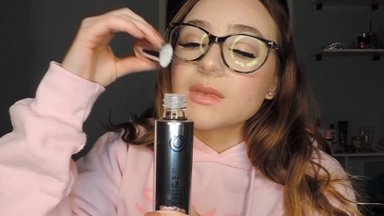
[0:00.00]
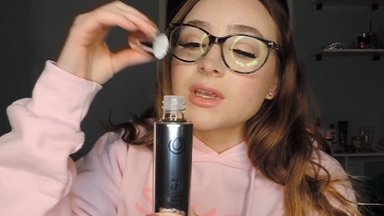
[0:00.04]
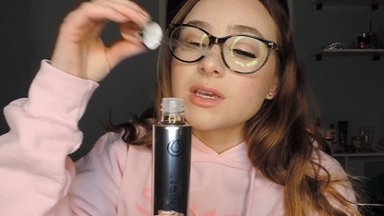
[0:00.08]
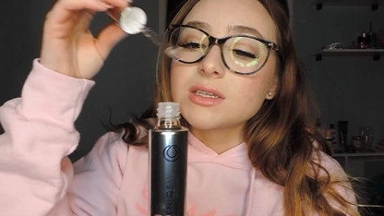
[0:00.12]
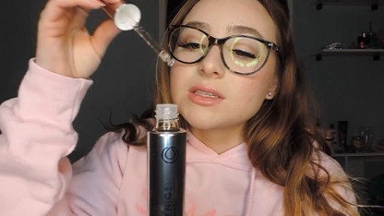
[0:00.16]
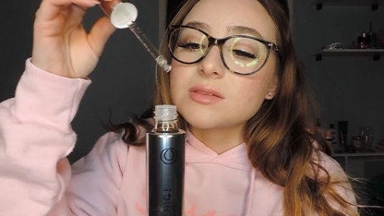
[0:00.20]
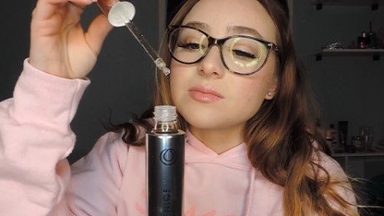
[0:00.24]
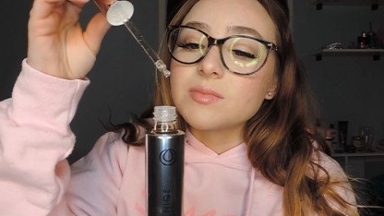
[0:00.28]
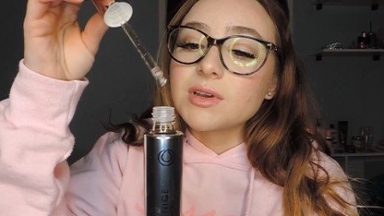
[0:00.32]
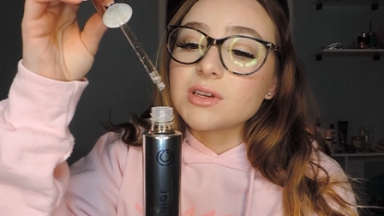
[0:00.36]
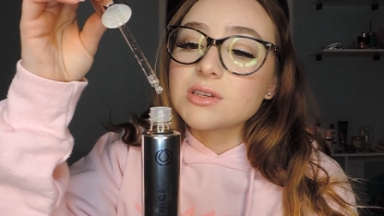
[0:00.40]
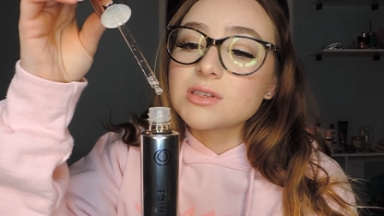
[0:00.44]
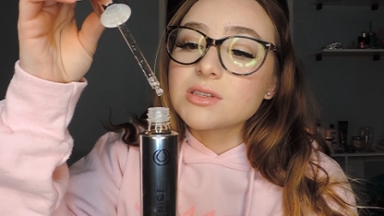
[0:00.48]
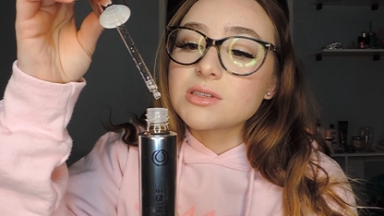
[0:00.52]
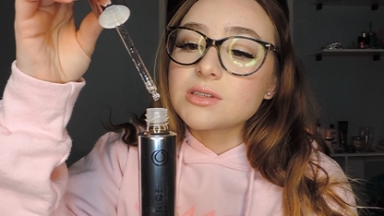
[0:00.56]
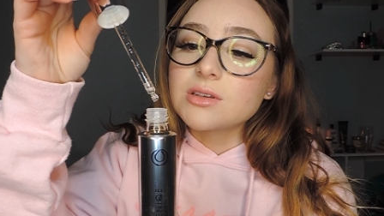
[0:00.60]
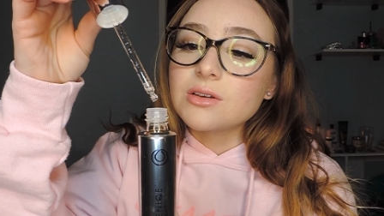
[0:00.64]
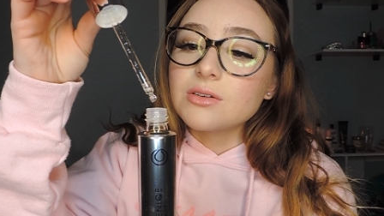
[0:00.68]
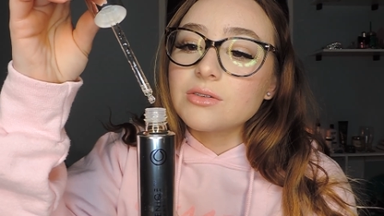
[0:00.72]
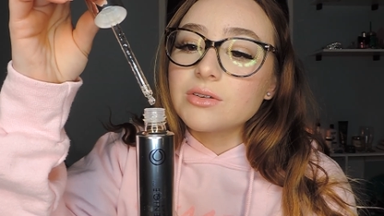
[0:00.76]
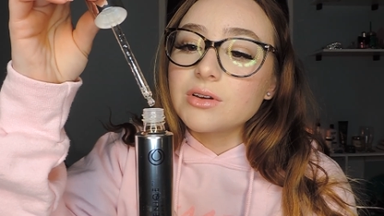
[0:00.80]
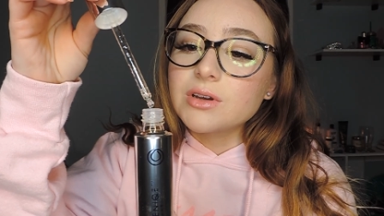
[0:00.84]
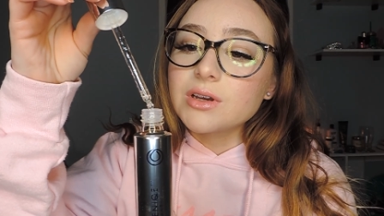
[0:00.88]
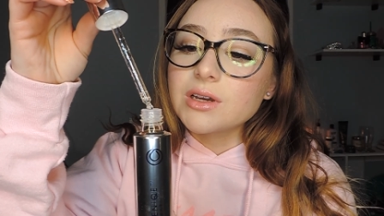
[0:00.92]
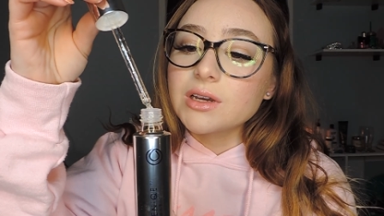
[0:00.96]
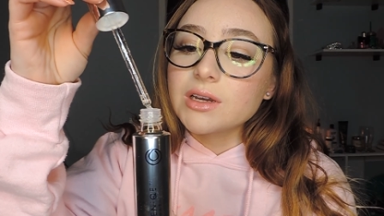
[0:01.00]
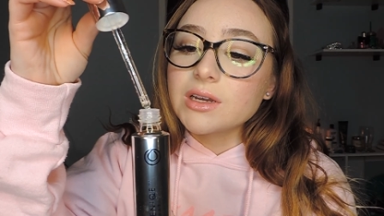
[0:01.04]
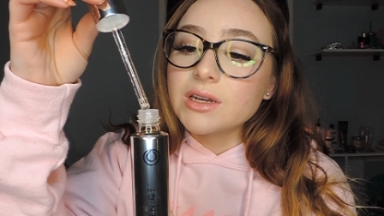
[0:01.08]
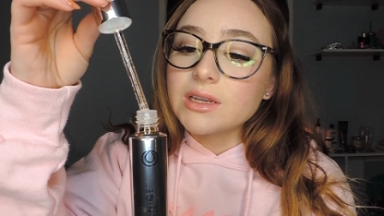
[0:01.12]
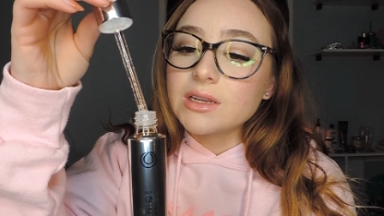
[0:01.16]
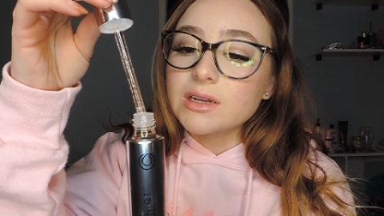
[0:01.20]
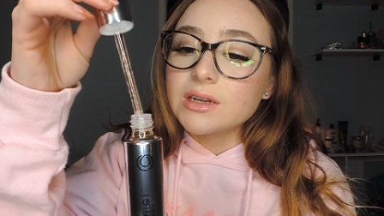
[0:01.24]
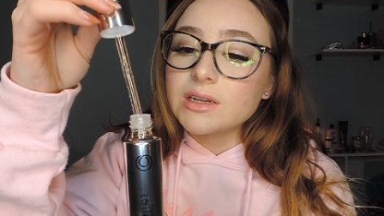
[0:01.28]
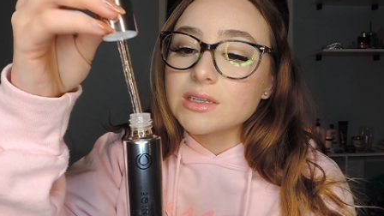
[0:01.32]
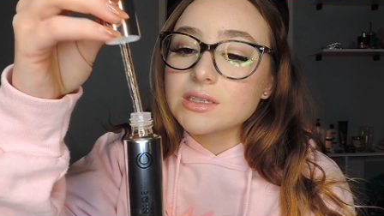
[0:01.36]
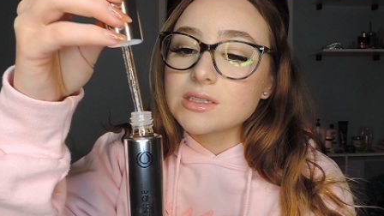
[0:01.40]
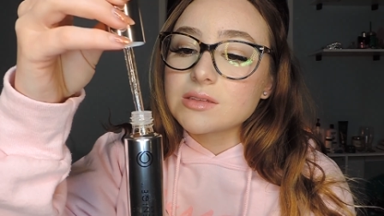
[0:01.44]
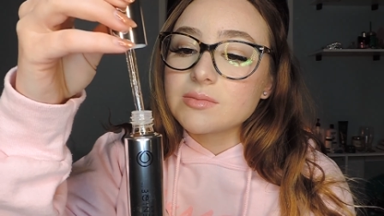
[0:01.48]
It smells so good
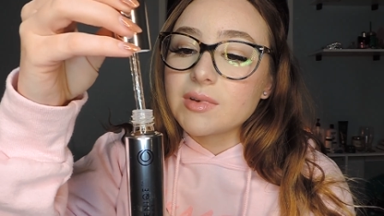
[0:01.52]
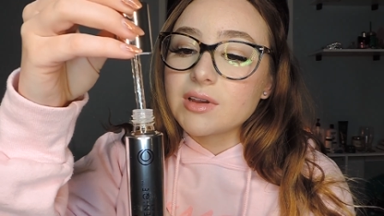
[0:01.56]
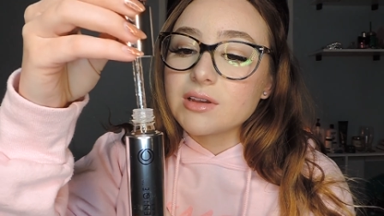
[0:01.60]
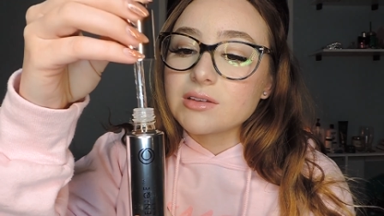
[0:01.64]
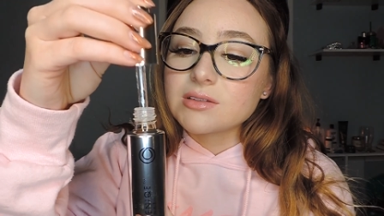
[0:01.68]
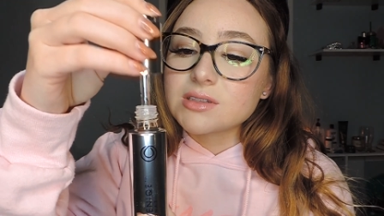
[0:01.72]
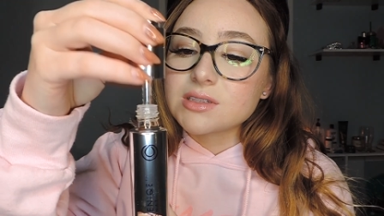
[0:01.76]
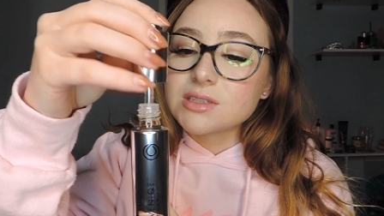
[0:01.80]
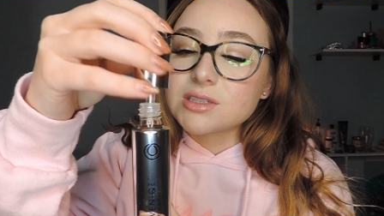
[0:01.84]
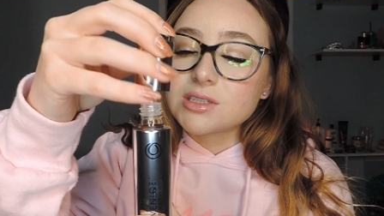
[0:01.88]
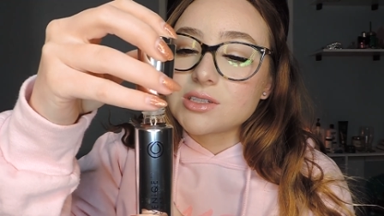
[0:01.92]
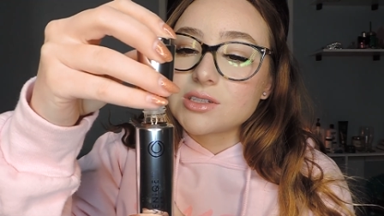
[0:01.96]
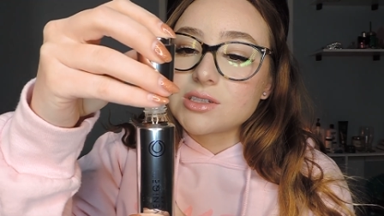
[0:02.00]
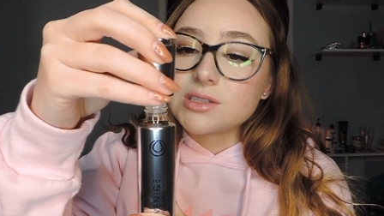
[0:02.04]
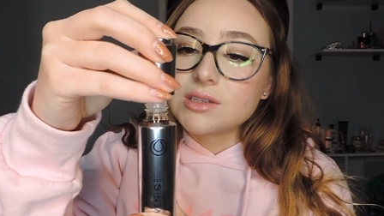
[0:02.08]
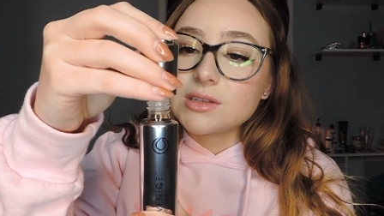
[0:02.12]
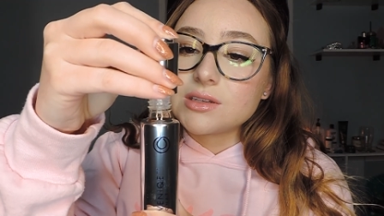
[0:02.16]
and it smells